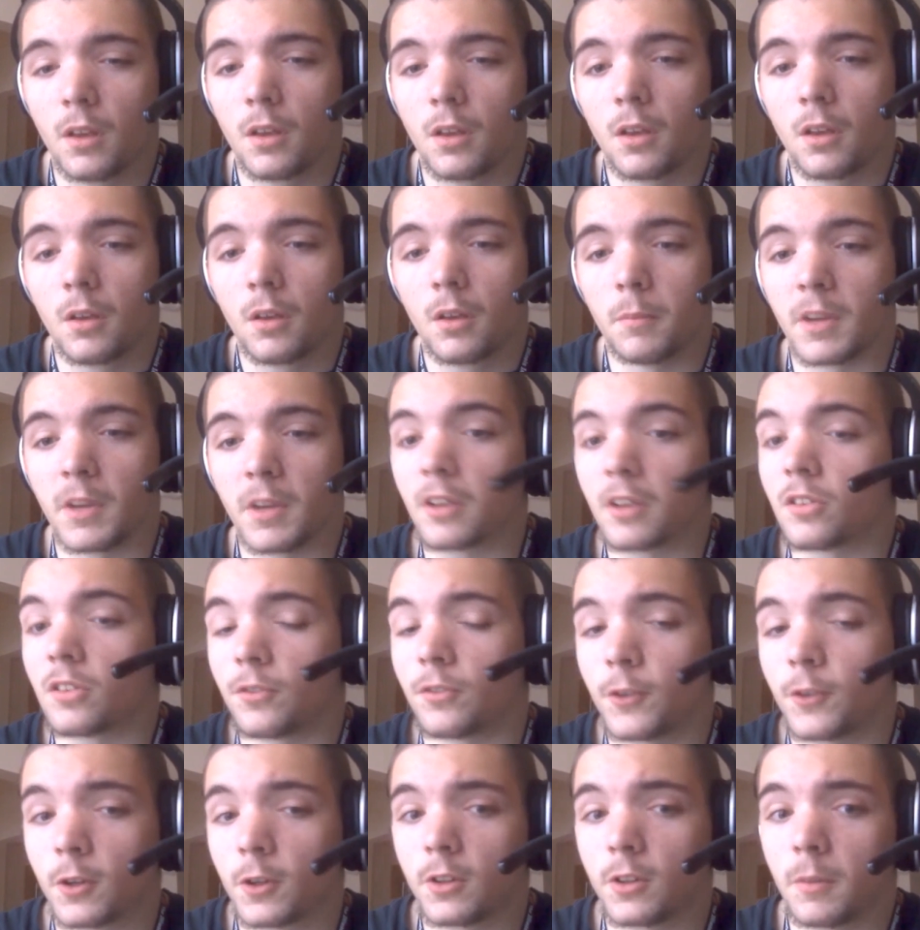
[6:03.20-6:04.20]
Because if
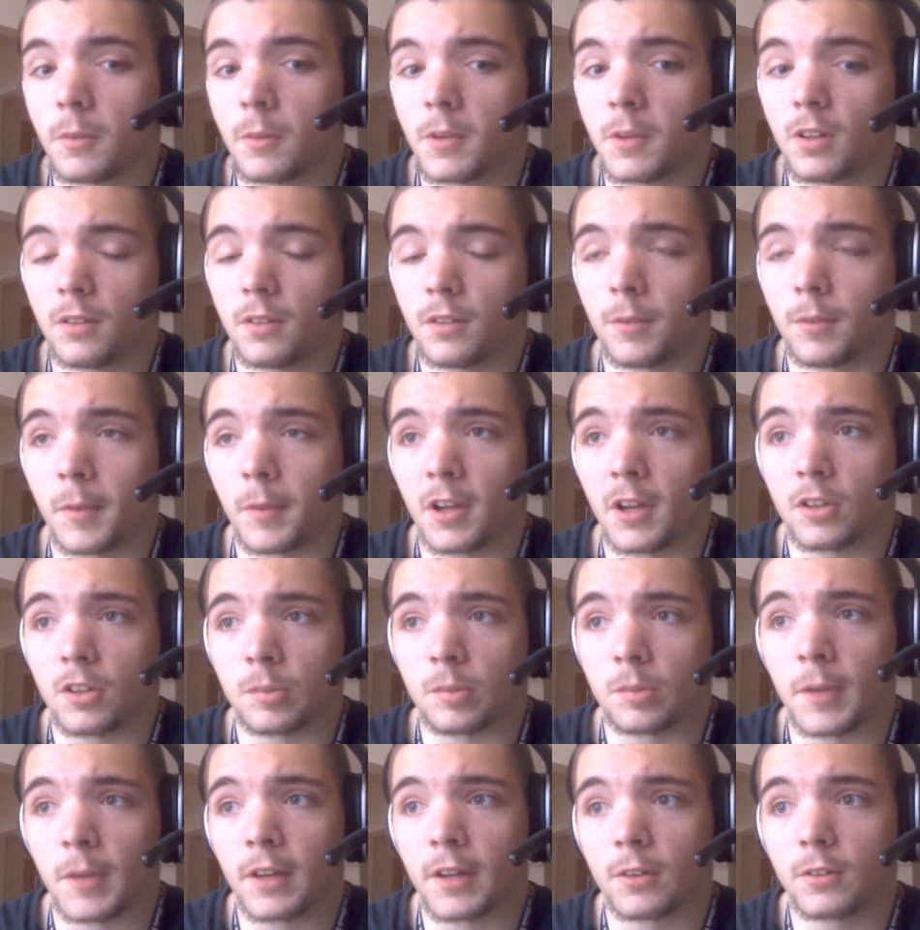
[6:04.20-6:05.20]
you're in the middle of a boss
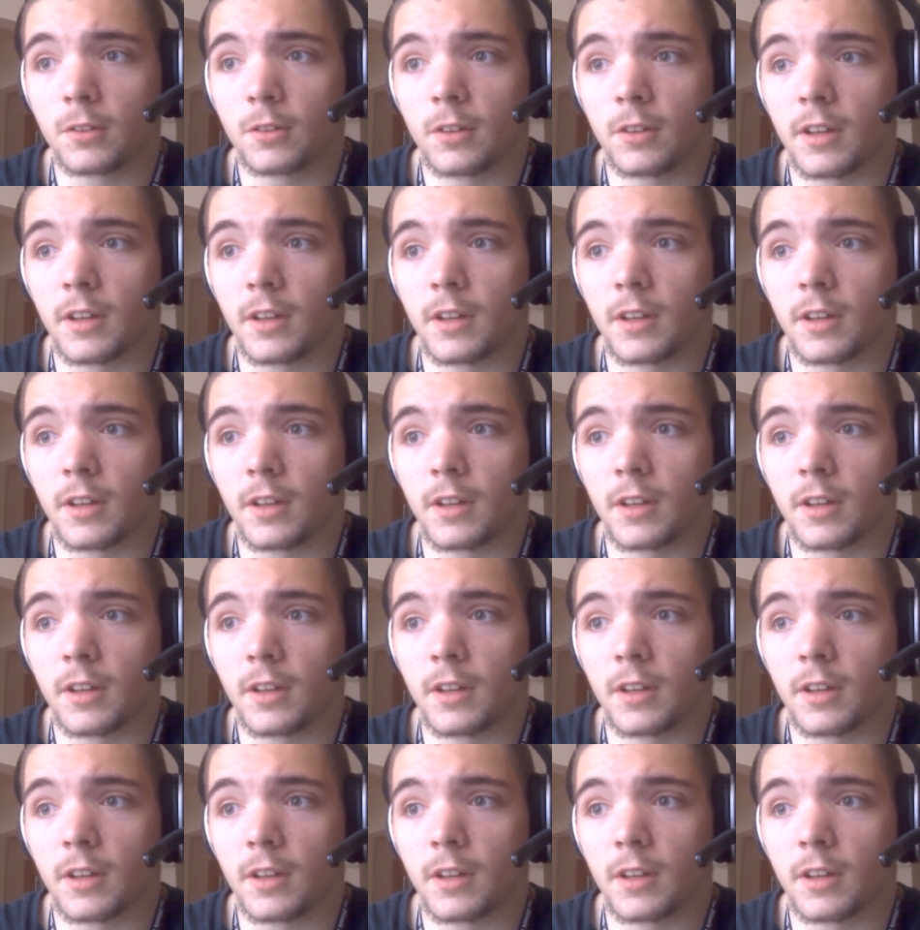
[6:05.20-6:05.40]
battle